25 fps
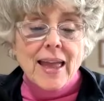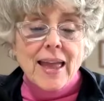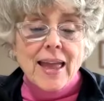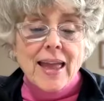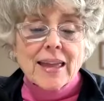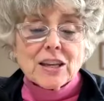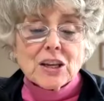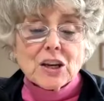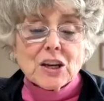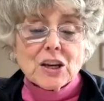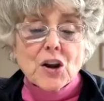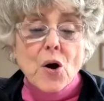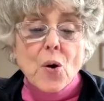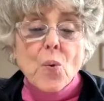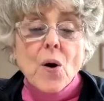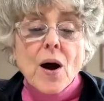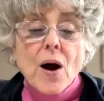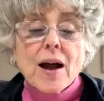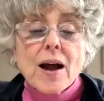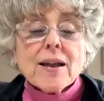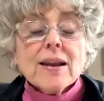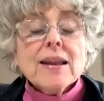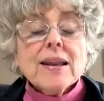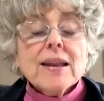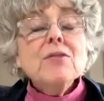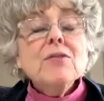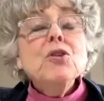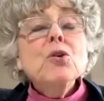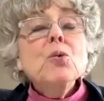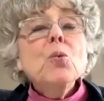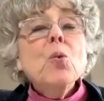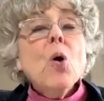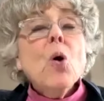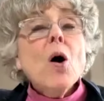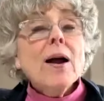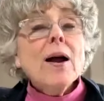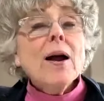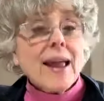And you know what? If you
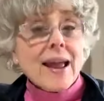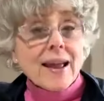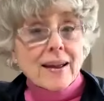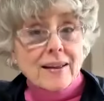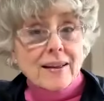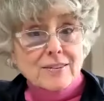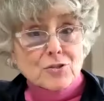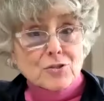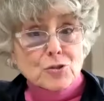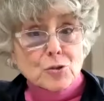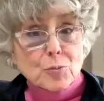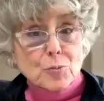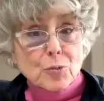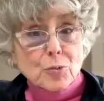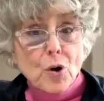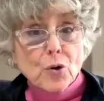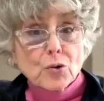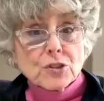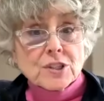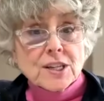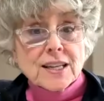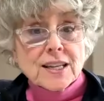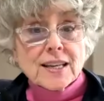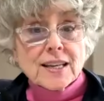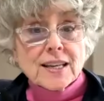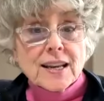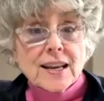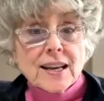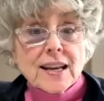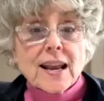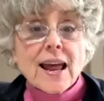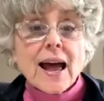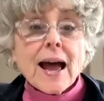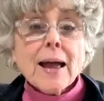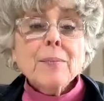want extra protein in it,